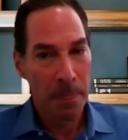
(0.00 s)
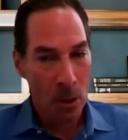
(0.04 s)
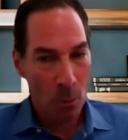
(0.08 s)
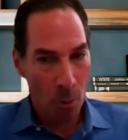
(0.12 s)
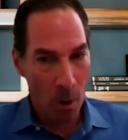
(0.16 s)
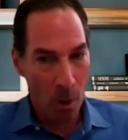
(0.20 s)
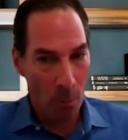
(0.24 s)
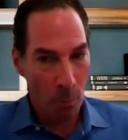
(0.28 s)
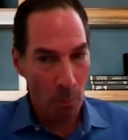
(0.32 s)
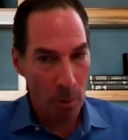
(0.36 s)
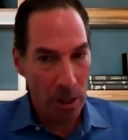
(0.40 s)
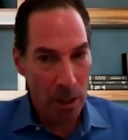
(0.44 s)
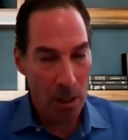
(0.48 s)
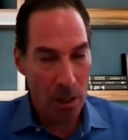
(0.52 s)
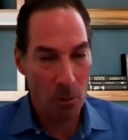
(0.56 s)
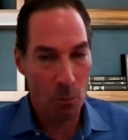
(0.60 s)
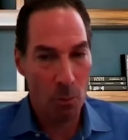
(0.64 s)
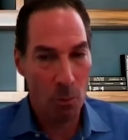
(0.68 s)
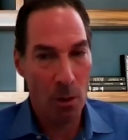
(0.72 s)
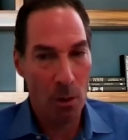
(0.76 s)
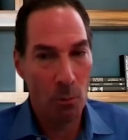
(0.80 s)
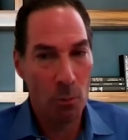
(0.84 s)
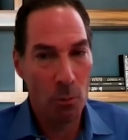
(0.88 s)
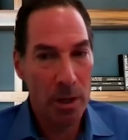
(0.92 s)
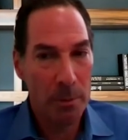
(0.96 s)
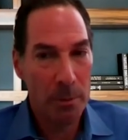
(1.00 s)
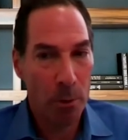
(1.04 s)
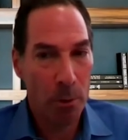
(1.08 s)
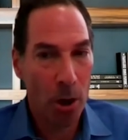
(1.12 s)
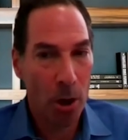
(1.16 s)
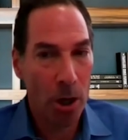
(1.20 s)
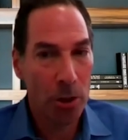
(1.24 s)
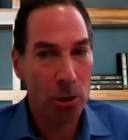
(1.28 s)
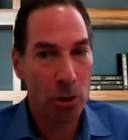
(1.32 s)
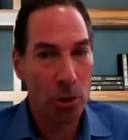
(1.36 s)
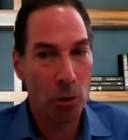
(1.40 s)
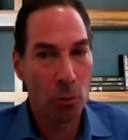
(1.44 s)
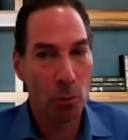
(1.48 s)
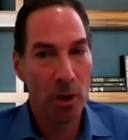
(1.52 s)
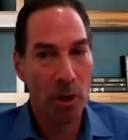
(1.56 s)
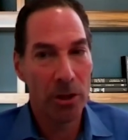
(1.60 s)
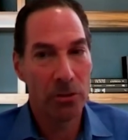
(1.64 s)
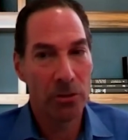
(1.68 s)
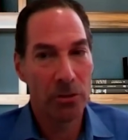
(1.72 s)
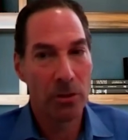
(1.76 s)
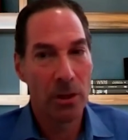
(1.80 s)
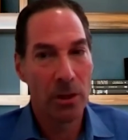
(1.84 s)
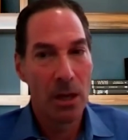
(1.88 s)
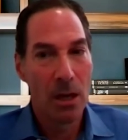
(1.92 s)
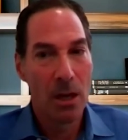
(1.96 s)
When we when we partnered
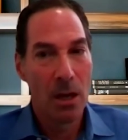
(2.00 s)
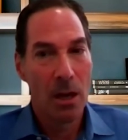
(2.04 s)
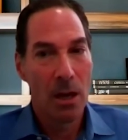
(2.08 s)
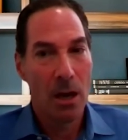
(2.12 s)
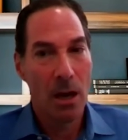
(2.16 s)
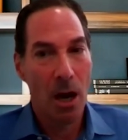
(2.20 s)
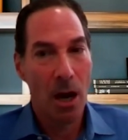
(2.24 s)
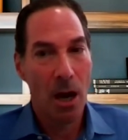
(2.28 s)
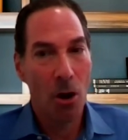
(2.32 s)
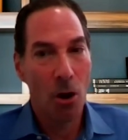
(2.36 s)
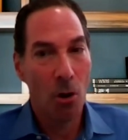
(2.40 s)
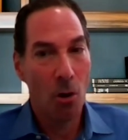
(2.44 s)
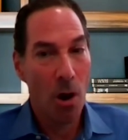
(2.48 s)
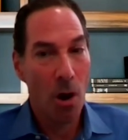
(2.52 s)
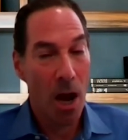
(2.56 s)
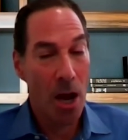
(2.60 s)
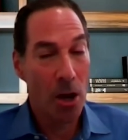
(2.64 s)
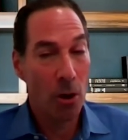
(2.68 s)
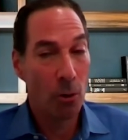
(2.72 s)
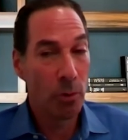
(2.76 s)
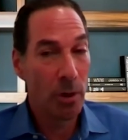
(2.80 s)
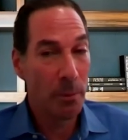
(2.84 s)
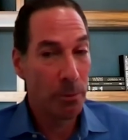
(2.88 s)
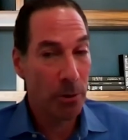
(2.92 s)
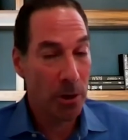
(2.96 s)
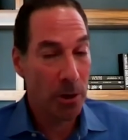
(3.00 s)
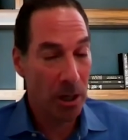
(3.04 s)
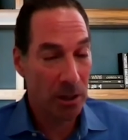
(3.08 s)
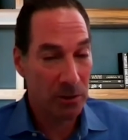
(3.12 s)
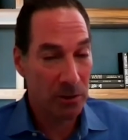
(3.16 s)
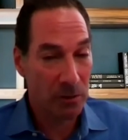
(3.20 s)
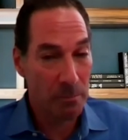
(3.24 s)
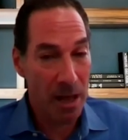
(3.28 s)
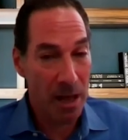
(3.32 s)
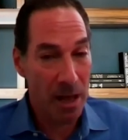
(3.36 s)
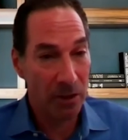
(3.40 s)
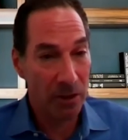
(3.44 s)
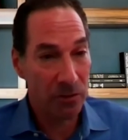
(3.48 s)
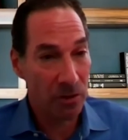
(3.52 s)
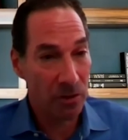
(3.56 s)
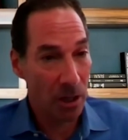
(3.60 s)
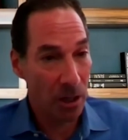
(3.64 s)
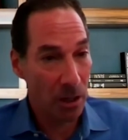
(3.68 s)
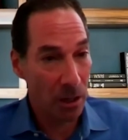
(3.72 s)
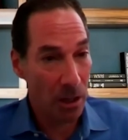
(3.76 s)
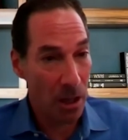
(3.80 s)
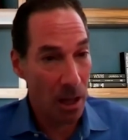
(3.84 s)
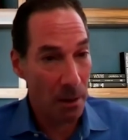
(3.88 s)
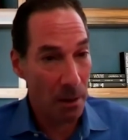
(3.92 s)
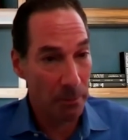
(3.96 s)
with Ohio Reproductive Medicine in
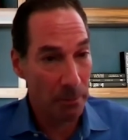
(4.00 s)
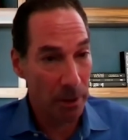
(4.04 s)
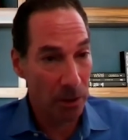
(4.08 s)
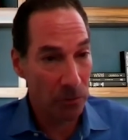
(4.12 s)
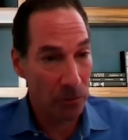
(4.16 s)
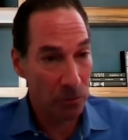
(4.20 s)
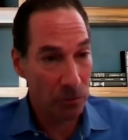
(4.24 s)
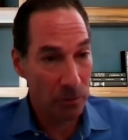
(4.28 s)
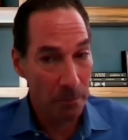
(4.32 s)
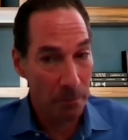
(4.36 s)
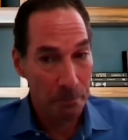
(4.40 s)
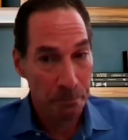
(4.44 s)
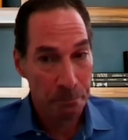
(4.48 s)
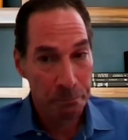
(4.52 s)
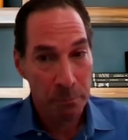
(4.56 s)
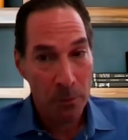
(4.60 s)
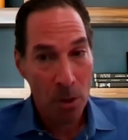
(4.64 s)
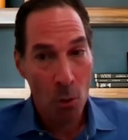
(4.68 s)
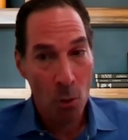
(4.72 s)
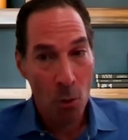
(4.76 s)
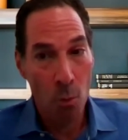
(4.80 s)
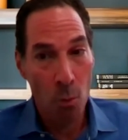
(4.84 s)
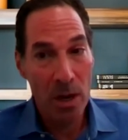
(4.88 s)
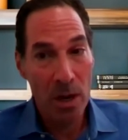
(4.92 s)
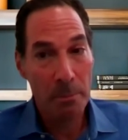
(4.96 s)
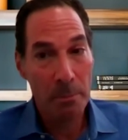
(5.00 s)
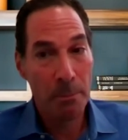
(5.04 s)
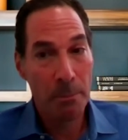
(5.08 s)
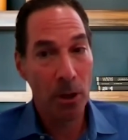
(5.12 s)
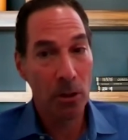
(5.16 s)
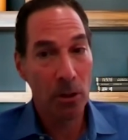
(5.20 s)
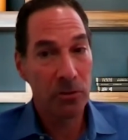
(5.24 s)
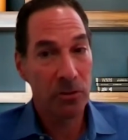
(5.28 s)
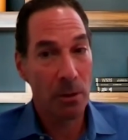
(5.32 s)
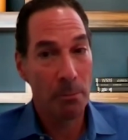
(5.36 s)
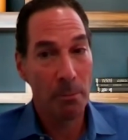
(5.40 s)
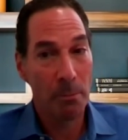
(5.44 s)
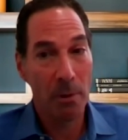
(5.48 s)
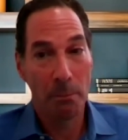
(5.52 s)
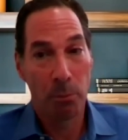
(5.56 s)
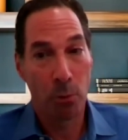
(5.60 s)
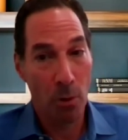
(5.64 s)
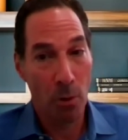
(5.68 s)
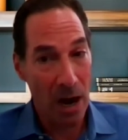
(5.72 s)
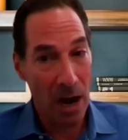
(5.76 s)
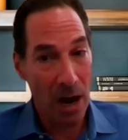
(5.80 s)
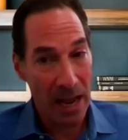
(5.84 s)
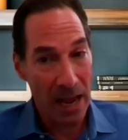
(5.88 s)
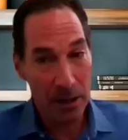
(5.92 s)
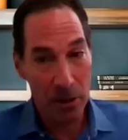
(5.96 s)
Columbus, we built them a
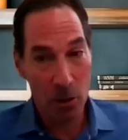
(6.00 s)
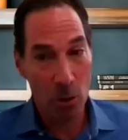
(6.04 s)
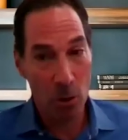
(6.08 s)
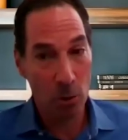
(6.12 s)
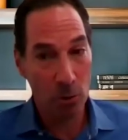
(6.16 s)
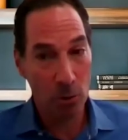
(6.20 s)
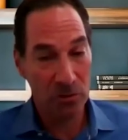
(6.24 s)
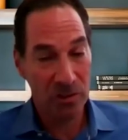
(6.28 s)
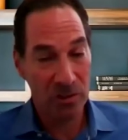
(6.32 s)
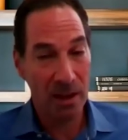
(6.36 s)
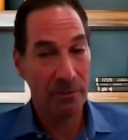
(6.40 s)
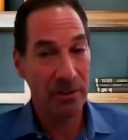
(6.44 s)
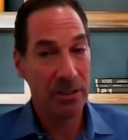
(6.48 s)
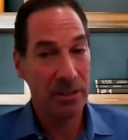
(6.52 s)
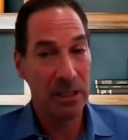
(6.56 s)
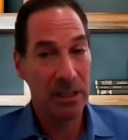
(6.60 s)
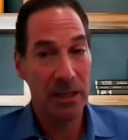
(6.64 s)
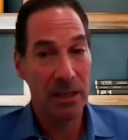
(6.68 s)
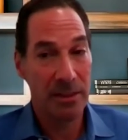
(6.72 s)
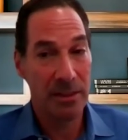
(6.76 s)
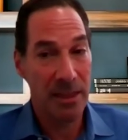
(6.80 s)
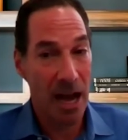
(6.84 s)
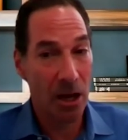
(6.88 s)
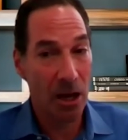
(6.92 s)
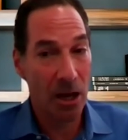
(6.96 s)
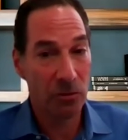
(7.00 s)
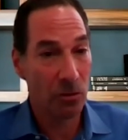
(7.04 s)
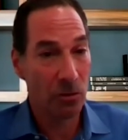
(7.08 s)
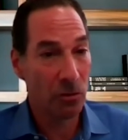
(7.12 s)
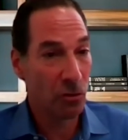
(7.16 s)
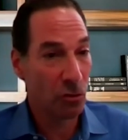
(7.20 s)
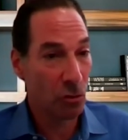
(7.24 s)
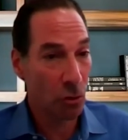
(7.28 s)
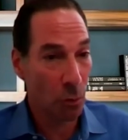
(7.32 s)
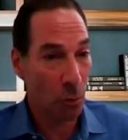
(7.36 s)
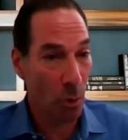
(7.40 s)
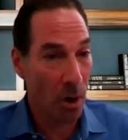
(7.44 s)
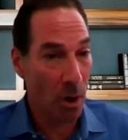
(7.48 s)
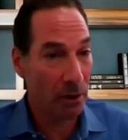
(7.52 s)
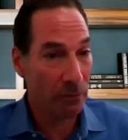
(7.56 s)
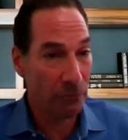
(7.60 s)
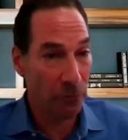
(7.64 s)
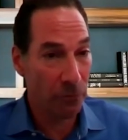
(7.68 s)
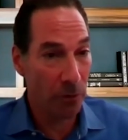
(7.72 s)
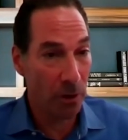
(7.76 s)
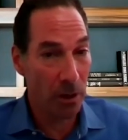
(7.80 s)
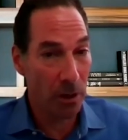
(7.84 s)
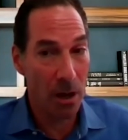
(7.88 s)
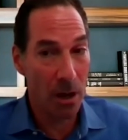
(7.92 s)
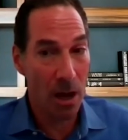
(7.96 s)
brand new 17,000 square
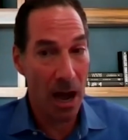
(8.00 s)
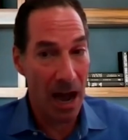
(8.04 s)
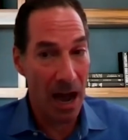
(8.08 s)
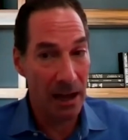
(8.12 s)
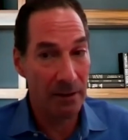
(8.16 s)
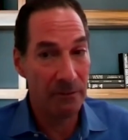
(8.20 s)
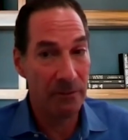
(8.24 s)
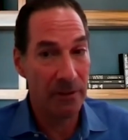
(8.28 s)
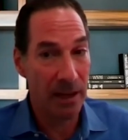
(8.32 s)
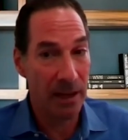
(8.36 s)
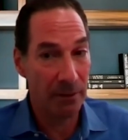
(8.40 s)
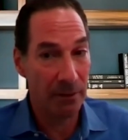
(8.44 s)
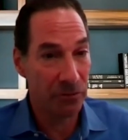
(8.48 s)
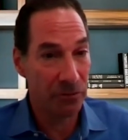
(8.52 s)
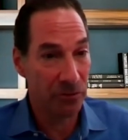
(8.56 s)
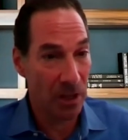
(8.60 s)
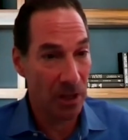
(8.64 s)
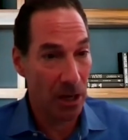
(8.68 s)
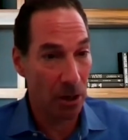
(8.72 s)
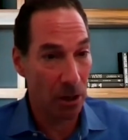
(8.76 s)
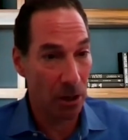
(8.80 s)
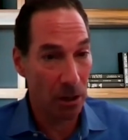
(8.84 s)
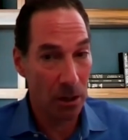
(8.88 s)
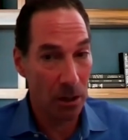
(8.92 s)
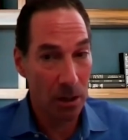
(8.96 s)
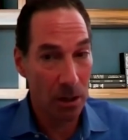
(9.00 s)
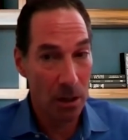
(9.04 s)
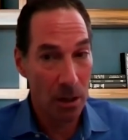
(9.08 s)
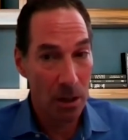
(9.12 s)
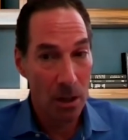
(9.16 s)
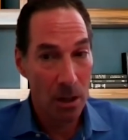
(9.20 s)
foot IVF center